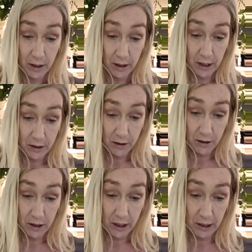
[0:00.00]

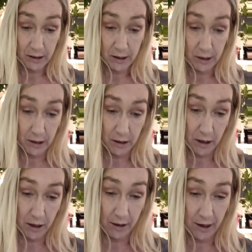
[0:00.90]
Yesterday, I did
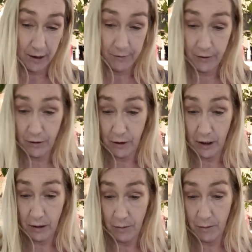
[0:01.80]
a live
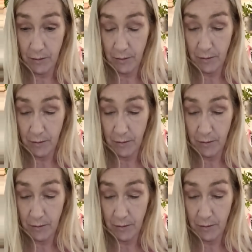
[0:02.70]
stream